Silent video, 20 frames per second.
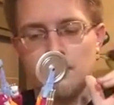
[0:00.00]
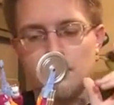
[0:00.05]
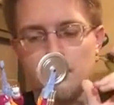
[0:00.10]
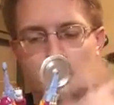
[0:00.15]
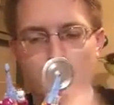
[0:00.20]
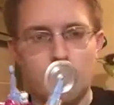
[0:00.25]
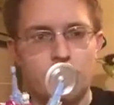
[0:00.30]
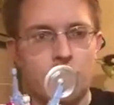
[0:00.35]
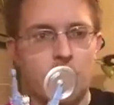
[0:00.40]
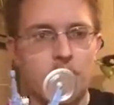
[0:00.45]

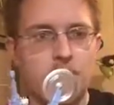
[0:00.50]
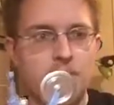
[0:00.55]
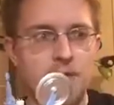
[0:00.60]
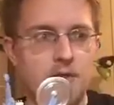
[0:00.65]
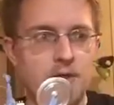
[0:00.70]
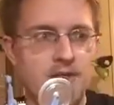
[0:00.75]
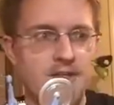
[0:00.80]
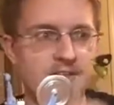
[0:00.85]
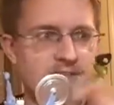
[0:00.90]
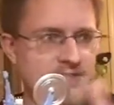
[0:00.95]
Hot Rod
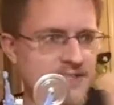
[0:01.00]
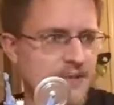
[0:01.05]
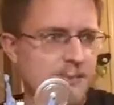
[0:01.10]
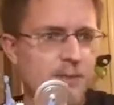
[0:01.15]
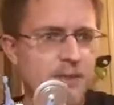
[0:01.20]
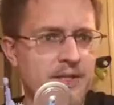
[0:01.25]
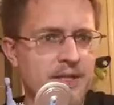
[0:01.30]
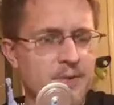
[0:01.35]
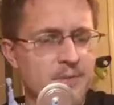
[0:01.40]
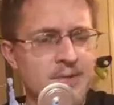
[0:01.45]
here in the same
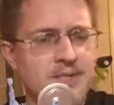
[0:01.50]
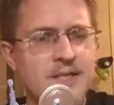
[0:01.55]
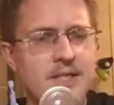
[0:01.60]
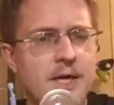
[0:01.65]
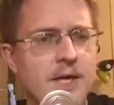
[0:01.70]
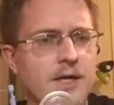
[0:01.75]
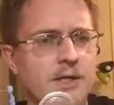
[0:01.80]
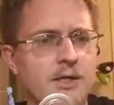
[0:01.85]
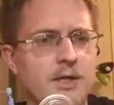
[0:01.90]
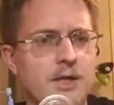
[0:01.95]
way that we did
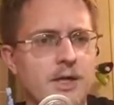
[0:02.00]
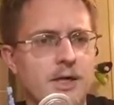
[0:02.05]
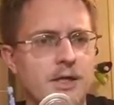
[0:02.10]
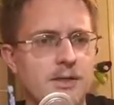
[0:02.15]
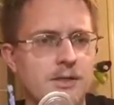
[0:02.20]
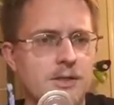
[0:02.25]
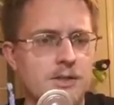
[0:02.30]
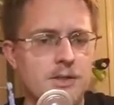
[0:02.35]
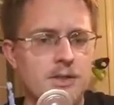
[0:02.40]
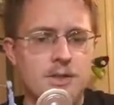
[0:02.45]
Ironhide.
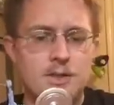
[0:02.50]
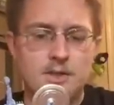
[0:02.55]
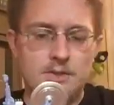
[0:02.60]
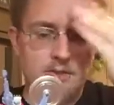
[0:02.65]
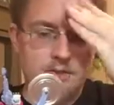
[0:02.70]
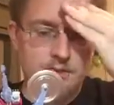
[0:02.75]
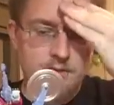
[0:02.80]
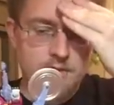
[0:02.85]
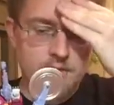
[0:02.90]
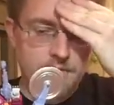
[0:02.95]
It's
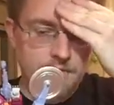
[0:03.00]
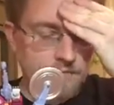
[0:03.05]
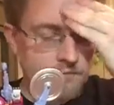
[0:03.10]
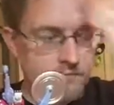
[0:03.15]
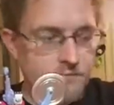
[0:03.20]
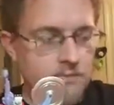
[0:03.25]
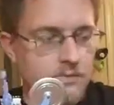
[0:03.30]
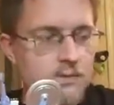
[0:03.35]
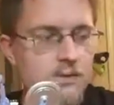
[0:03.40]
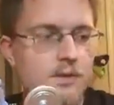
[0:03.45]
just,
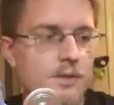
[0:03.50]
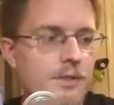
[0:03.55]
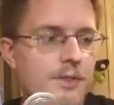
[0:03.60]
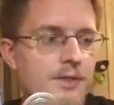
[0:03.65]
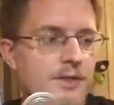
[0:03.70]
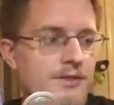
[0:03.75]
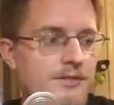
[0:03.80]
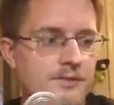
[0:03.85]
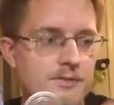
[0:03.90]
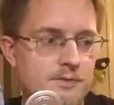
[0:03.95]

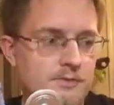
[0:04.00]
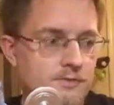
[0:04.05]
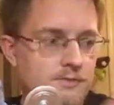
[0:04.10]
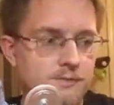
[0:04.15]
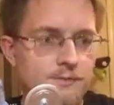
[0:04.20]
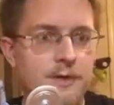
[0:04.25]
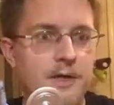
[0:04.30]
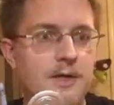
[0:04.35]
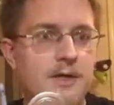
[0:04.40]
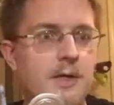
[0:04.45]
this
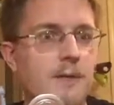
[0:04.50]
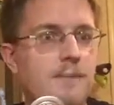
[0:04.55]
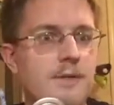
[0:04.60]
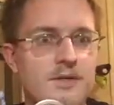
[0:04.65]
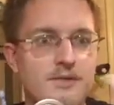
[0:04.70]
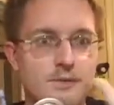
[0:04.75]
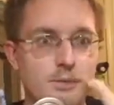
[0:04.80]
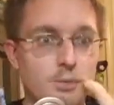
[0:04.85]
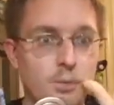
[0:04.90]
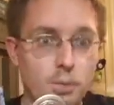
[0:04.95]
fandom
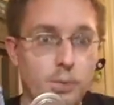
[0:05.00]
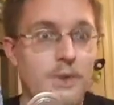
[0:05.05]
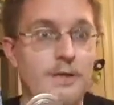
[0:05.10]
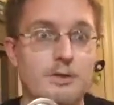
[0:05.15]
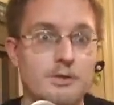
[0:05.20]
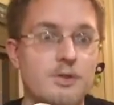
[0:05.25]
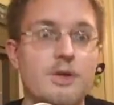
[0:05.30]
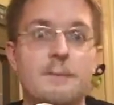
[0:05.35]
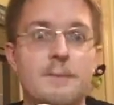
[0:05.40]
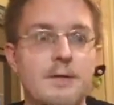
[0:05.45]
is
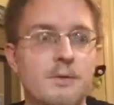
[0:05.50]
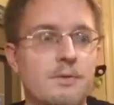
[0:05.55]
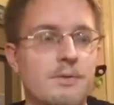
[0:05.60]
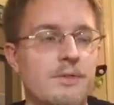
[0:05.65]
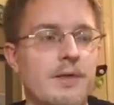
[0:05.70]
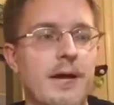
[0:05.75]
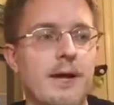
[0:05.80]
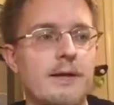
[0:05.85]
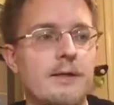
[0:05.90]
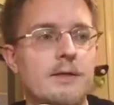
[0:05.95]
weird to me with
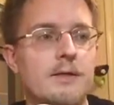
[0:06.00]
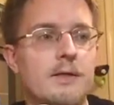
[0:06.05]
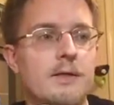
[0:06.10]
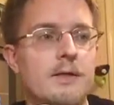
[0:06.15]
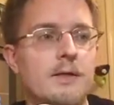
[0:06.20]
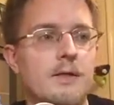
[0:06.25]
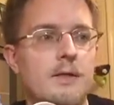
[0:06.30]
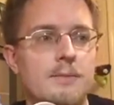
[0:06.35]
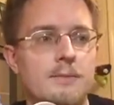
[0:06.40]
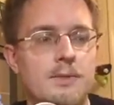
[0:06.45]
that.
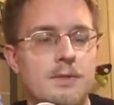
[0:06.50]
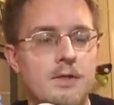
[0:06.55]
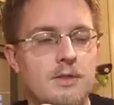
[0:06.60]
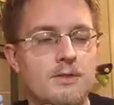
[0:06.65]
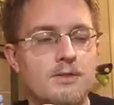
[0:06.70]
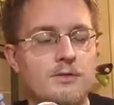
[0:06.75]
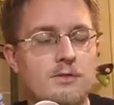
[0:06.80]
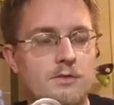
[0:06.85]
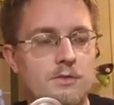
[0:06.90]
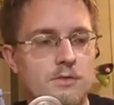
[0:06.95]

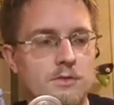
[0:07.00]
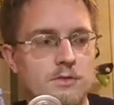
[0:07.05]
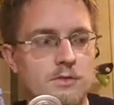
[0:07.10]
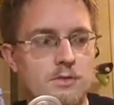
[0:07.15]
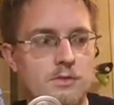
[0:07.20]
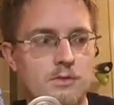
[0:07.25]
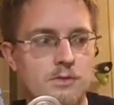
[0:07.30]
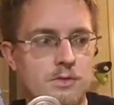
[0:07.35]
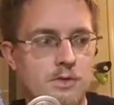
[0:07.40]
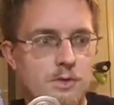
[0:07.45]
Because
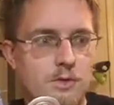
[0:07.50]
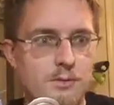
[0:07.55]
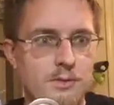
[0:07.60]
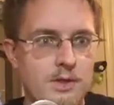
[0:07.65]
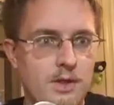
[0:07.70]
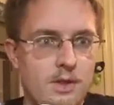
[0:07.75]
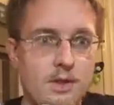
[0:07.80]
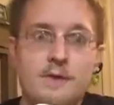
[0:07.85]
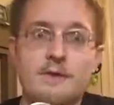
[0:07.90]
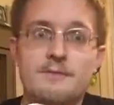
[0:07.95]
there will be
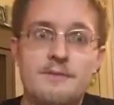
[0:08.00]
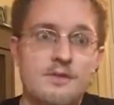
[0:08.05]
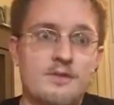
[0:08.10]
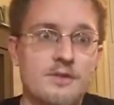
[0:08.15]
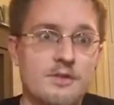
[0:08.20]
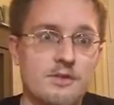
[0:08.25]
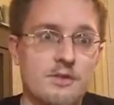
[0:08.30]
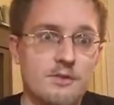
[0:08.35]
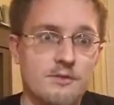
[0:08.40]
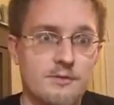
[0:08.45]
a lot of
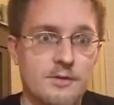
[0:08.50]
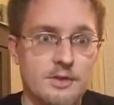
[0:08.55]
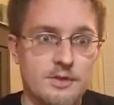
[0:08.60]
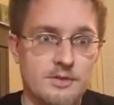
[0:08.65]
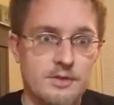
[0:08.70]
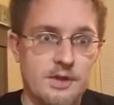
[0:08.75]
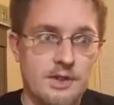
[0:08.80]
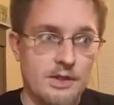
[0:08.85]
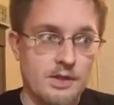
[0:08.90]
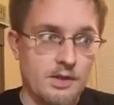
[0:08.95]
dissection on
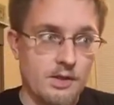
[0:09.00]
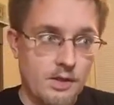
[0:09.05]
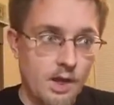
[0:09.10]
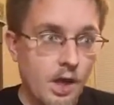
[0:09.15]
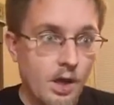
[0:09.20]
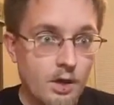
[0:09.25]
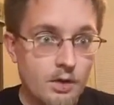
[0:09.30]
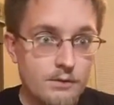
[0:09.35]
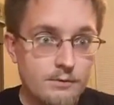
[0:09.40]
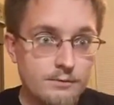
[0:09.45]
figures that I
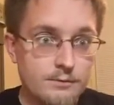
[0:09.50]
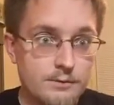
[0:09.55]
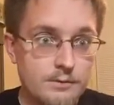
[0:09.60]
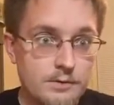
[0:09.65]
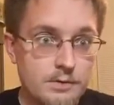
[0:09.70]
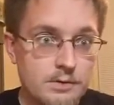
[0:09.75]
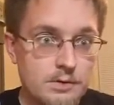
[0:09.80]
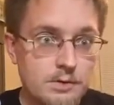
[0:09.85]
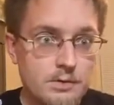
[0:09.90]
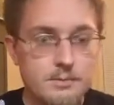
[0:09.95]
love,
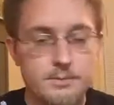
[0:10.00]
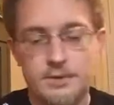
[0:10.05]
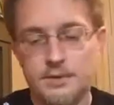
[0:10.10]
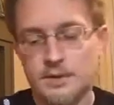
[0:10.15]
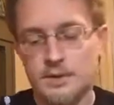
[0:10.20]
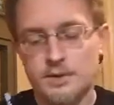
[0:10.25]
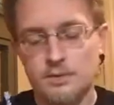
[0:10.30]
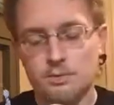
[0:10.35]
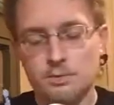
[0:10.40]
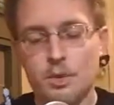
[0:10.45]
but
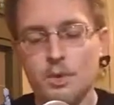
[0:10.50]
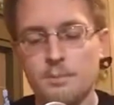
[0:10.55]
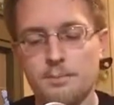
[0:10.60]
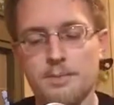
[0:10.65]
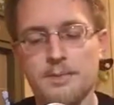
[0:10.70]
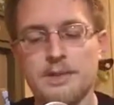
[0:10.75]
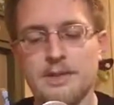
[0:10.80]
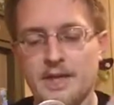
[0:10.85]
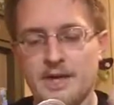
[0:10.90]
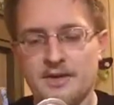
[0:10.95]
then there won't
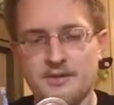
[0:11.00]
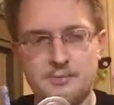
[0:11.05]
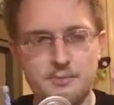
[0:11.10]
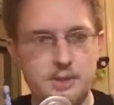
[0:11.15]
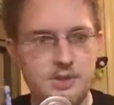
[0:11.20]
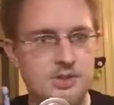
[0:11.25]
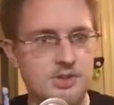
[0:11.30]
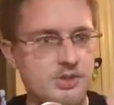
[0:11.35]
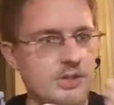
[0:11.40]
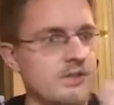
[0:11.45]
be as
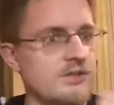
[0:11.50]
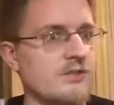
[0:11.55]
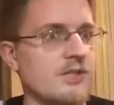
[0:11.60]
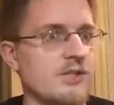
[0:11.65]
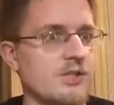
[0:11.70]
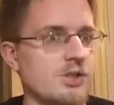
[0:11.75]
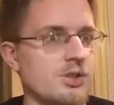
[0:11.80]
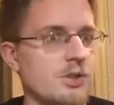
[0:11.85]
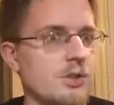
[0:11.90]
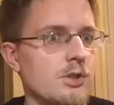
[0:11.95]
much
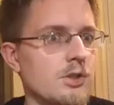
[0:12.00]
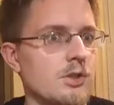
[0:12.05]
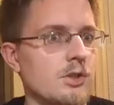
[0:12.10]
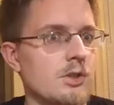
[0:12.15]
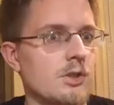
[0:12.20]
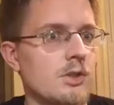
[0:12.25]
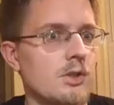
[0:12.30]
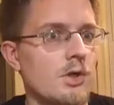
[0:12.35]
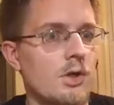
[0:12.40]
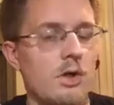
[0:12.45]
dissection
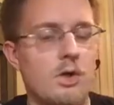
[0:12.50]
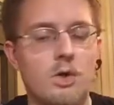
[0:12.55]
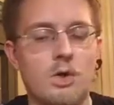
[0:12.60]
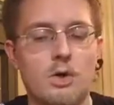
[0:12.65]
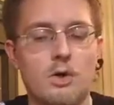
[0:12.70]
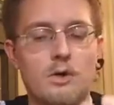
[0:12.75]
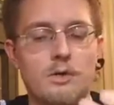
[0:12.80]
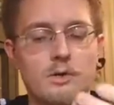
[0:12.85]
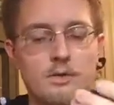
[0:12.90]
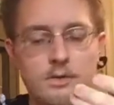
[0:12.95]

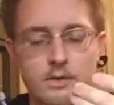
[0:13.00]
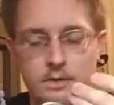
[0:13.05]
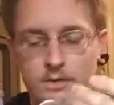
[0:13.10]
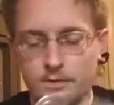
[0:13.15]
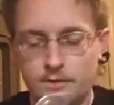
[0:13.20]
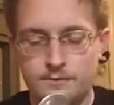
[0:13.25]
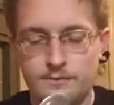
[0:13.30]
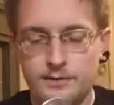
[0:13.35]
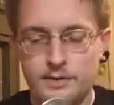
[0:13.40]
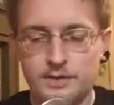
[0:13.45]
on
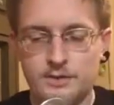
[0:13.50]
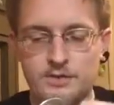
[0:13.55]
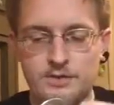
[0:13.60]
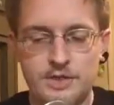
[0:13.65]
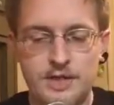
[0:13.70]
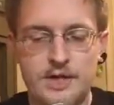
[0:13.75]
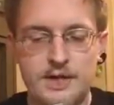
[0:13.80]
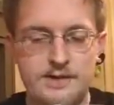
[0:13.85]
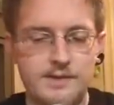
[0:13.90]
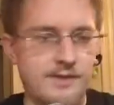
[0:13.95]
figures
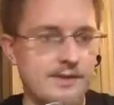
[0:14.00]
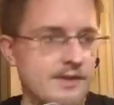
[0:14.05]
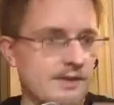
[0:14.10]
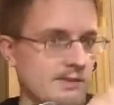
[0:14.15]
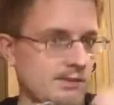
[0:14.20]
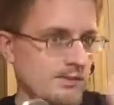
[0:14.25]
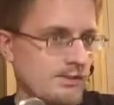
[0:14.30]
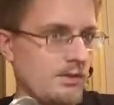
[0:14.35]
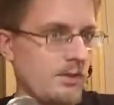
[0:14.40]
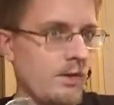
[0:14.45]
that I
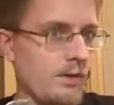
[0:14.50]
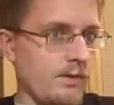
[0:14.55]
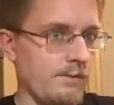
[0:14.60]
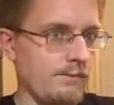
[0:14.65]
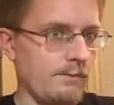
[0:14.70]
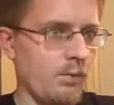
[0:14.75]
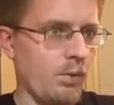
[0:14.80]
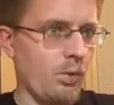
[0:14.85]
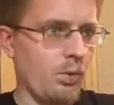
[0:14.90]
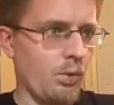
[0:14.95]
think are
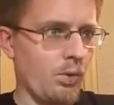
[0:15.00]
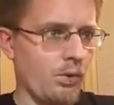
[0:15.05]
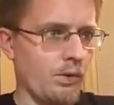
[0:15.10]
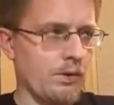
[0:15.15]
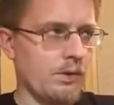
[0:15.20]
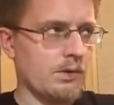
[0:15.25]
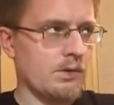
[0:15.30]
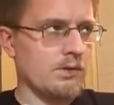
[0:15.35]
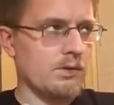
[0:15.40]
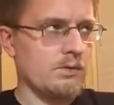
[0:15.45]

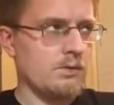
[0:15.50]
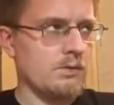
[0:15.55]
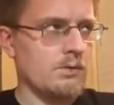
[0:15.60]
more